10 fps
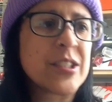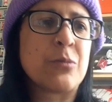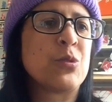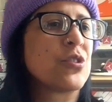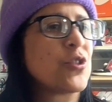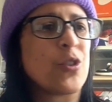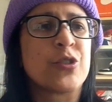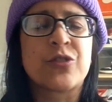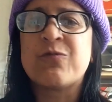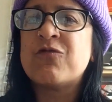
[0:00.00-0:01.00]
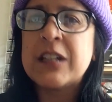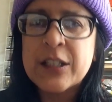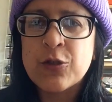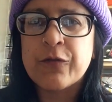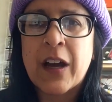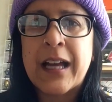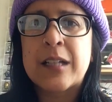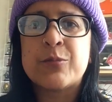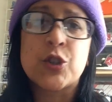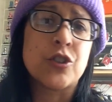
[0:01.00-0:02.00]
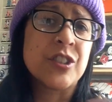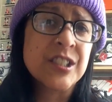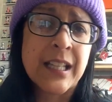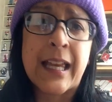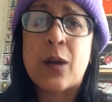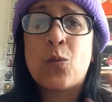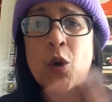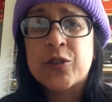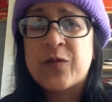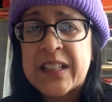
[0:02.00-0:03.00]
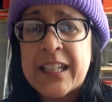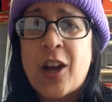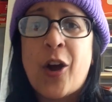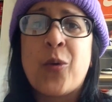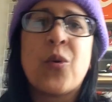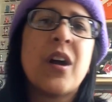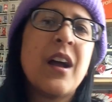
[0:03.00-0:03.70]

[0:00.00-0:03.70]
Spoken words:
It was just really good vibes. You could sit, watch video.